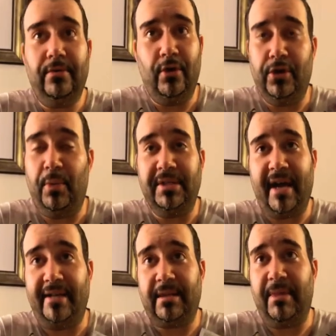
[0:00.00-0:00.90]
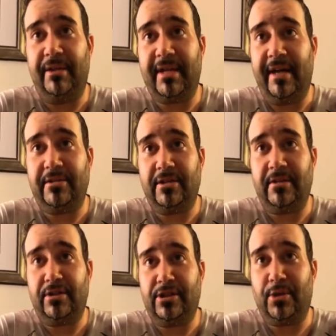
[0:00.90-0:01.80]
you're the one to ask about that.
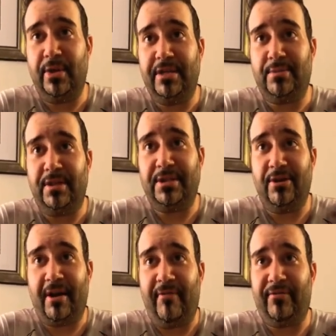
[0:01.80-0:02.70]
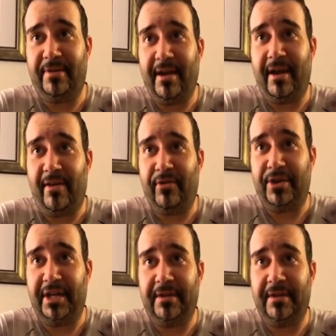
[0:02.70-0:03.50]
Everything. Squeeze, what's in our everything.